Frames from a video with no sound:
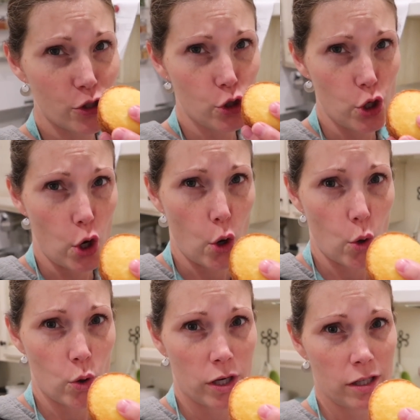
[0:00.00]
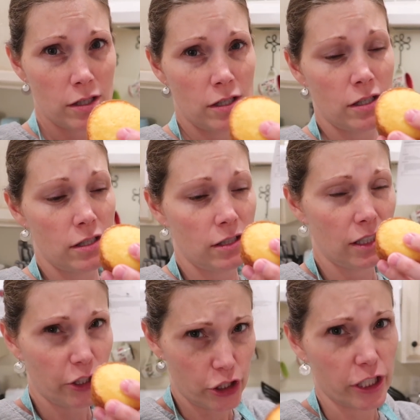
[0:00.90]
ooh,
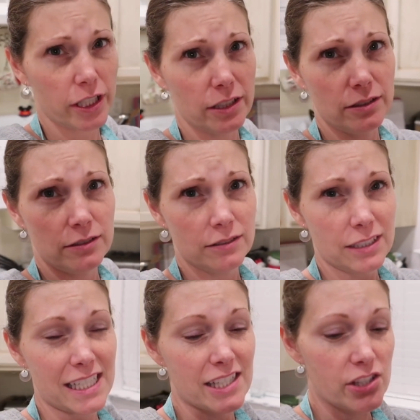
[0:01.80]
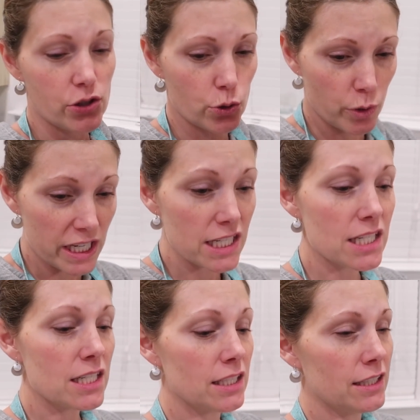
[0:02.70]
the cornbread recipe. Let's
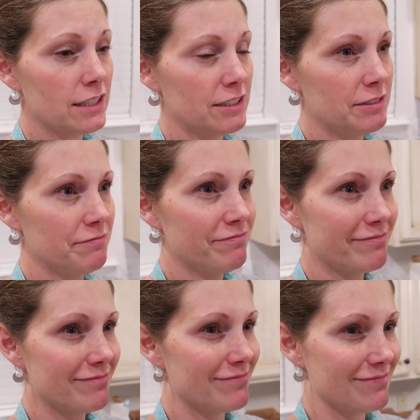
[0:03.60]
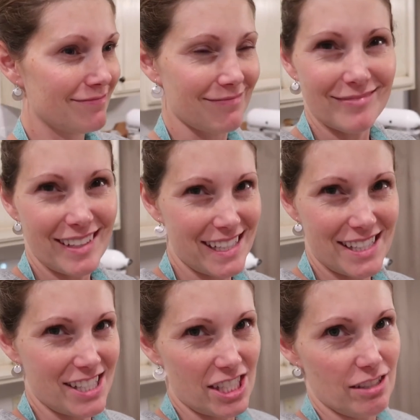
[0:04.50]
not forget the cornbread. This
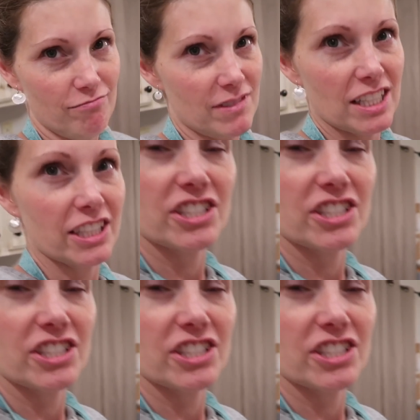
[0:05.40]
cornbread is